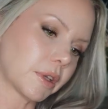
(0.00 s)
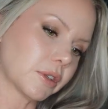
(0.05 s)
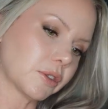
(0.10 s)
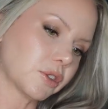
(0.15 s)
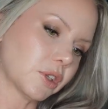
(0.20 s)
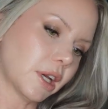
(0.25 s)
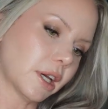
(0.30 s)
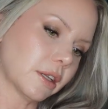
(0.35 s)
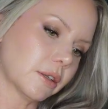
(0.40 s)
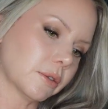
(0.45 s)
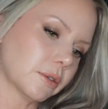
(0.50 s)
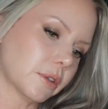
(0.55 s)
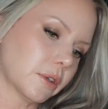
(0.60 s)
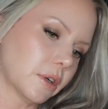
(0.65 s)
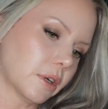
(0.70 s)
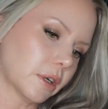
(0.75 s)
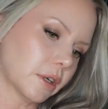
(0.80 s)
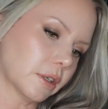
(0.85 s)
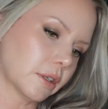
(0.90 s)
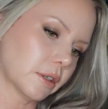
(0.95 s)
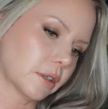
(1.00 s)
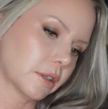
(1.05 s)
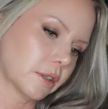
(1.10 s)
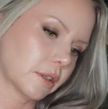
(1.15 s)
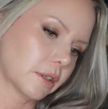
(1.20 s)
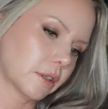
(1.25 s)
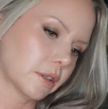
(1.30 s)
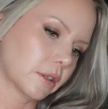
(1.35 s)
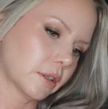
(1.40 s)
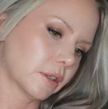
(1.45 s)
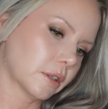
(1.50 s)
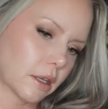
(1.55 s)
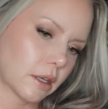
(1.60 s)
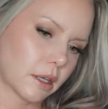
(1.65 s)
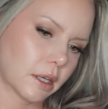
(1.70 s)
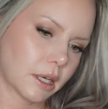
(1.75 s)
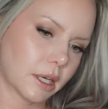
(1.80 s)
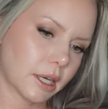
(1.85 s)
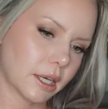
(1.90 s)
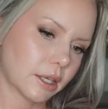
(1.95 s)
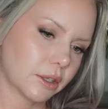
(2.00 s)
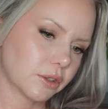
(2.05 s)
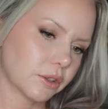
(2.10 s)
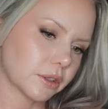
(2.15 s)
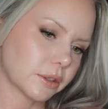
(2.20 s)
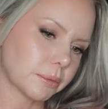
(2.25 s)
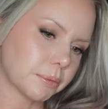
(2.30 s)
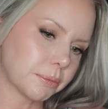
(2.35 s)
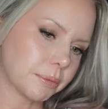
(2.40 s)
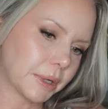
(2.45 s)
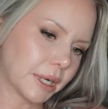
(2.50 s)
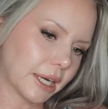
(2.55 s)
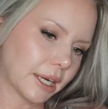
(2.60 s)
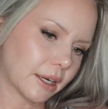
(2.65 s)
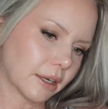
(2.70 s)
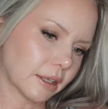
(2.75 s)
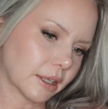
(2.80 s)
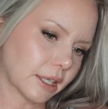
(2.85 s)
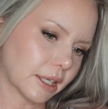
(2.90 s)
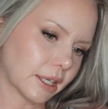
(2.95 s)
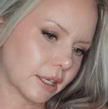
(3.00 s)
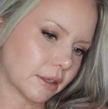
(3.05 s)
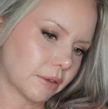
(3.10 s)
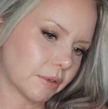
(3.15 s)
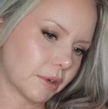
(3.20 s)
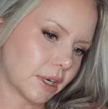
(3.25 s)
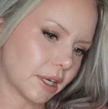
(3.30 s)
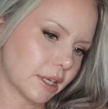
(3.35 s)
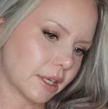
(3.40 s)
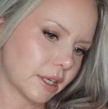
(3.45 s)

the shadows are. And just barely, and right